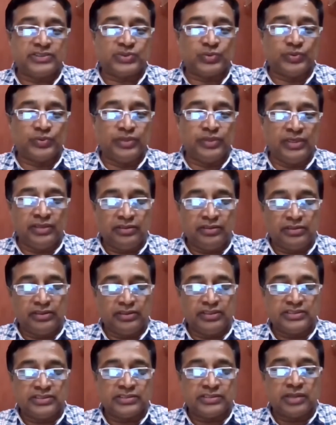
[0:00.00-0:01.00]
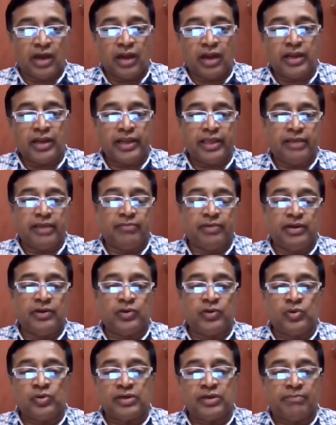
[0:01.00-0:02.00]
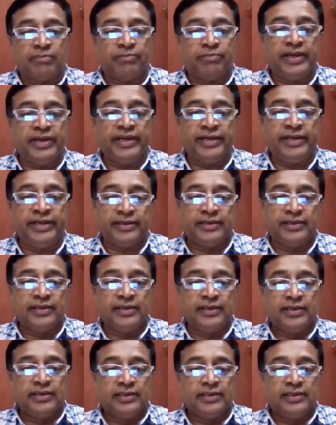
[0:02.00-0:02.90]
a student is not able to complete